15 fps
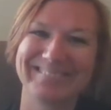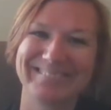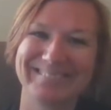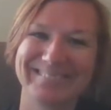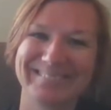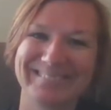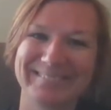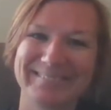
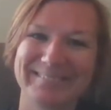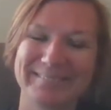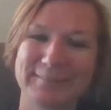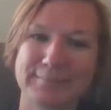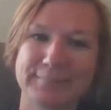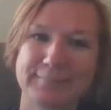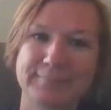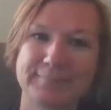
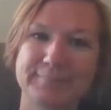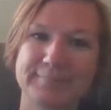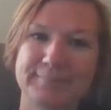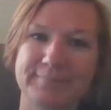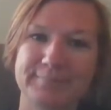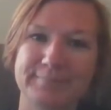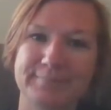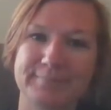
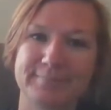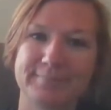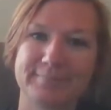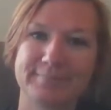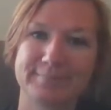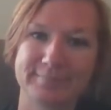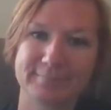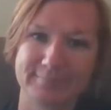
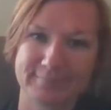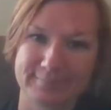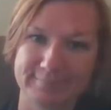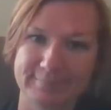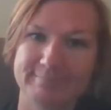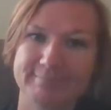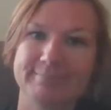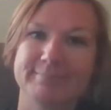
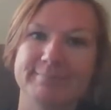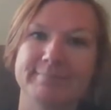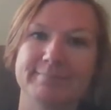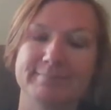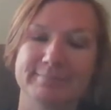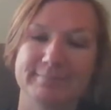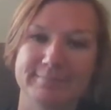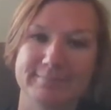
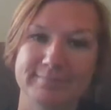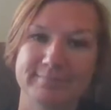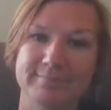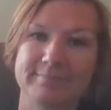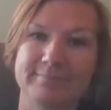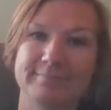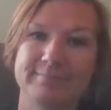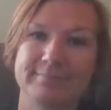
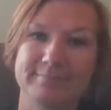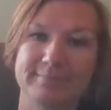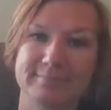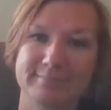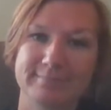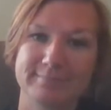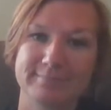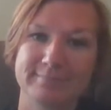
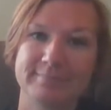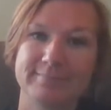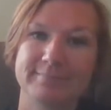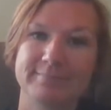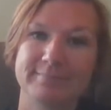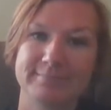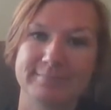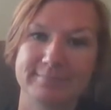
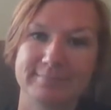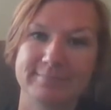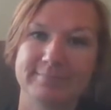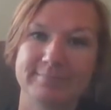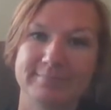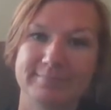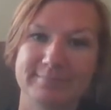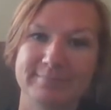
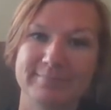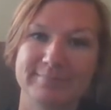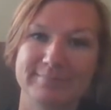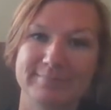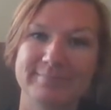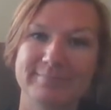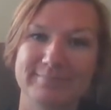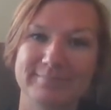
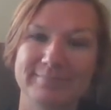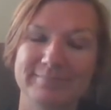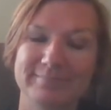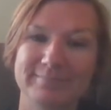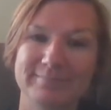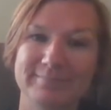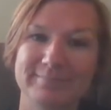(not speaking)